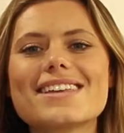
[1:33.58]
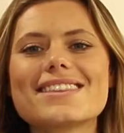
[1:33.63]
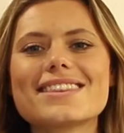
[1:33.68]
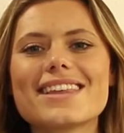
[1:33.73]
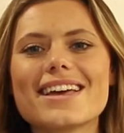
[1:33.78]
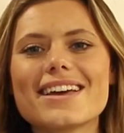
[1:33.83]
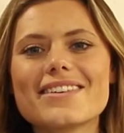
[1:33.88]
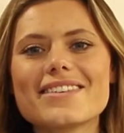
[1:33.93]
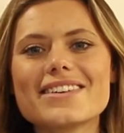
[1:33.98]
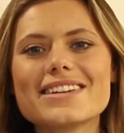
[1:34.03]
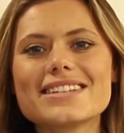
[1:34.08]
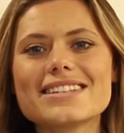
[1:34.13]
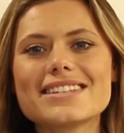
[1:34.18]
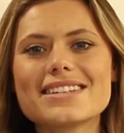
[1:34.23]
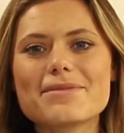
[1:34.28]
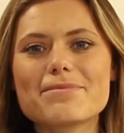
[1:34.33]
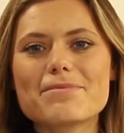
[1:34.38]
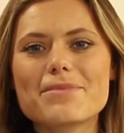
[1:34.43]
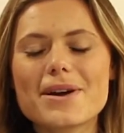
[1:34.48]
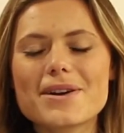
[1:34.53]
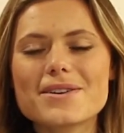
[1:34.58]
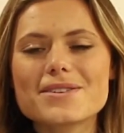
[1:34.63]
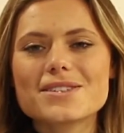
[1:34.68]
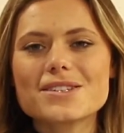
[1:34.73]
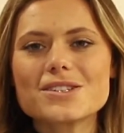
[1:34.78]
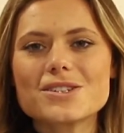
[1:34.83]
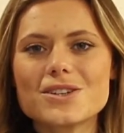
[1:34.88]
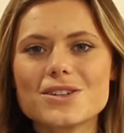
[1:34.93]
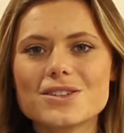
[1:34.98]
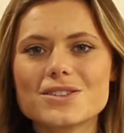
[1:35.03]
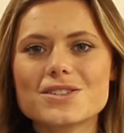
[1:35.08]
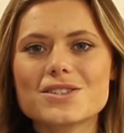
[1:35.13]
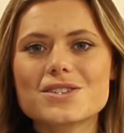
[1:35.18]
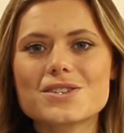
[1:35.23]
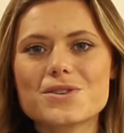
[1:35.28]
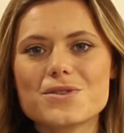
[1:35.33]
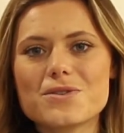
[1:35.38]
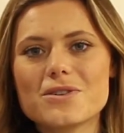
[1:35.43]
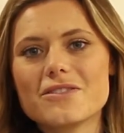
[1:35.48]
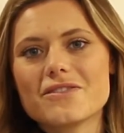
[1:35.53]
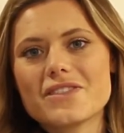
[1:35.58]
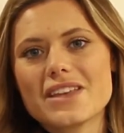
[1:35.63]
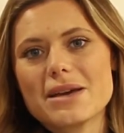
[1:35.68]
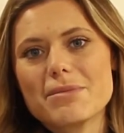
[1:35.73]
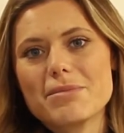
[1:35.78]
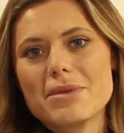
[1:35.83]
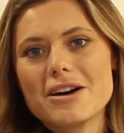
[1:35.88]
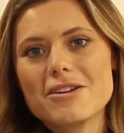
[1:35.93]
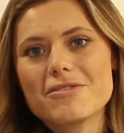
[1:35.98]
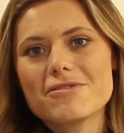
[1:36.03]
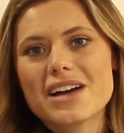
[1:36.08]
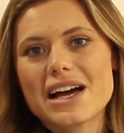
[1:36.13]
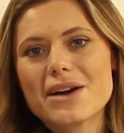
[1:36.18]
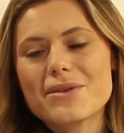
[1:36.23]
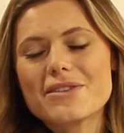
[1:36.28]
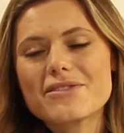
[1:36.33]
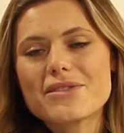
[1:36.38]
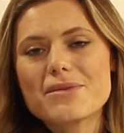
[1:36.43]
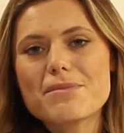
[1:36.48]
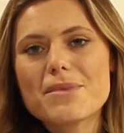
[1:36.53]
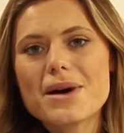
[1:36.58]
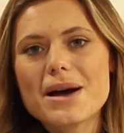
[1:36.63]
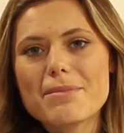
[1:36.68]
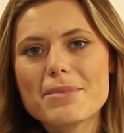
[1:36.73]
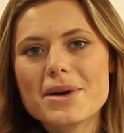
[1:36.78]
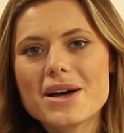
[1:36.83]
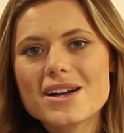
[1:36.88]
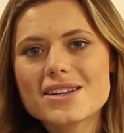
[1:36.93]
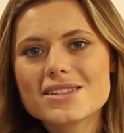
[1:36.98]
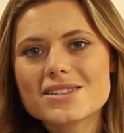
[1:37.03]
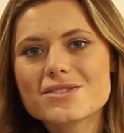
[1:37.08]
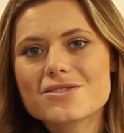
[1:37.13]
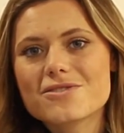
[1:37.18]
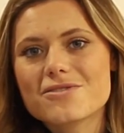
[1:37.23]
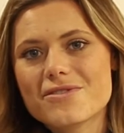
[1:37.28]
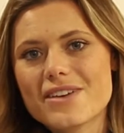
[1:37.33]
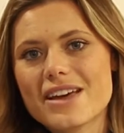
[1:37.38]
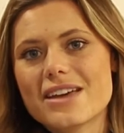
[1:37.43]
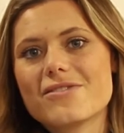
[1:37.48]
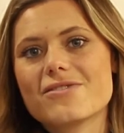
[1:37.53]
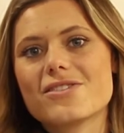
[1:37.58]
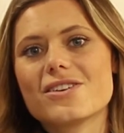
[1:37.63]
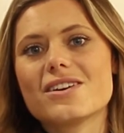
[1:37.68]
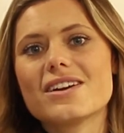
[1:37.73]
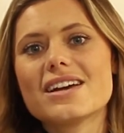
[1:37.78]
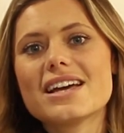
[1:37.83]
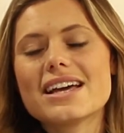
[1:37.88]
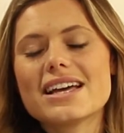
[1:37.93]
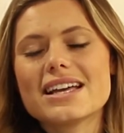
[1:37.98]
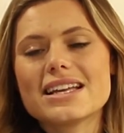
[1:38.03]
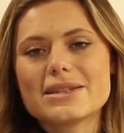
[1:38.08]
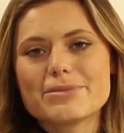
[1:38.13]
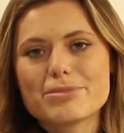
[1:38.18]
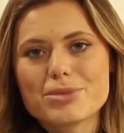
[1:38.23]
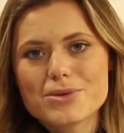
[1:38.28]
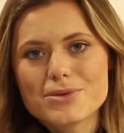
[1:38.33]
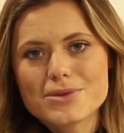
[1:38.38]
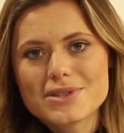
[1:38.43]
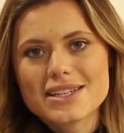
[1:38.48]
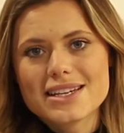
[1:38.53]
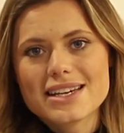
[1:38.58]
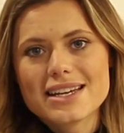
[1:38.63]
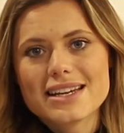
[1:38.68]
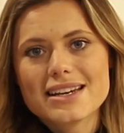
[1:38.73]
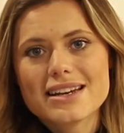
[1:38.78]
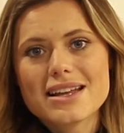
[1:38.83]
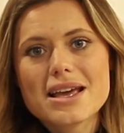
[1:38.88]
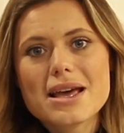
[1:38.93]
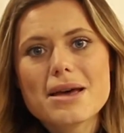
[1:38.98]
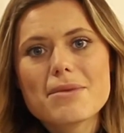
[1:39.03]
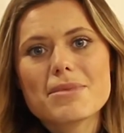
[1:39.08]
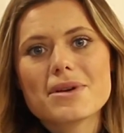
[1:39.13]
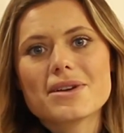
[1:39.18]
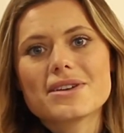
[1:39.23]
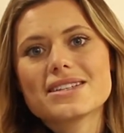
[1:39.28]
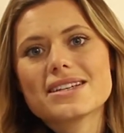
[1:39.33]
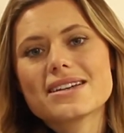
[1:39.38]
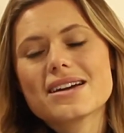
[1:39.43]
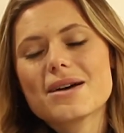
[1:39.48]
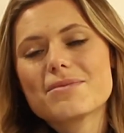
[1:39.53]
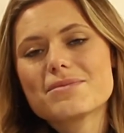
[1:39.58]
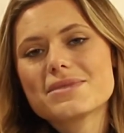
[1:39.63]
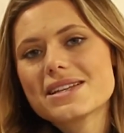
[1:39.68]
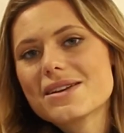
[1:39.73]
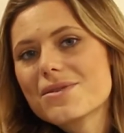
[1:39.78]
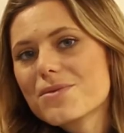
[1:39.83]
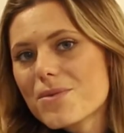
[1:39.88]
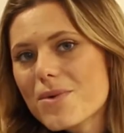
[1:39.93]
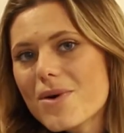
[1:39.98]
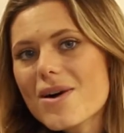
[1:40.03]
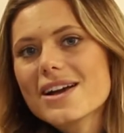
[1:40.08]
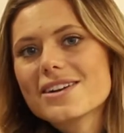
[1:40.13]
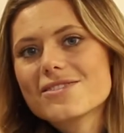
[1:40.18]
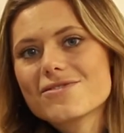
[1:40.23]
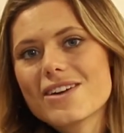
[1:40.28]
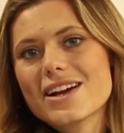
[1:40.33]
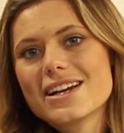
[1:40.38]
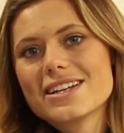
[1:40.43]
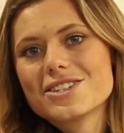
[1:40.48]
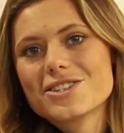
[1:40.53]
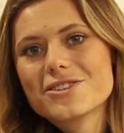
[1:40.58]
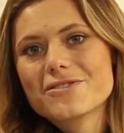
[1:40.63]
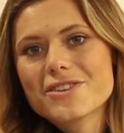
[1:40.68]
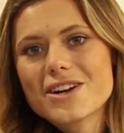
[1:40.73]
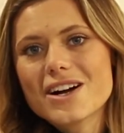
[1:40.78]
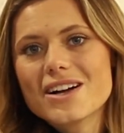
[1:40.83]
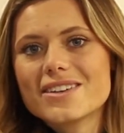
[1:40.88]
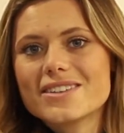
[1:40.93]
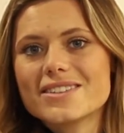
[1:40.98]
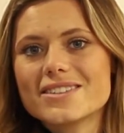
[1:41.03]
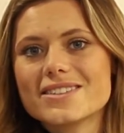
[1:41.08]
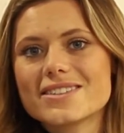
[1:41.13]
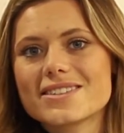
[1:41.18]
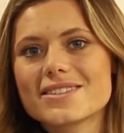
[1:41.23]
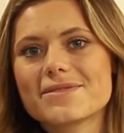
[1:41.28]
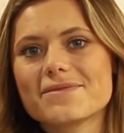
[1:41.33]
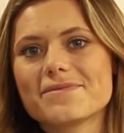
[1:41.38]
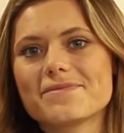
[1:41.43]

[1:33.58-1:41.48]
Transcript: There is pros and cons to all of the above, however my personal favourite is porcelain because it comes in a wide range of colours.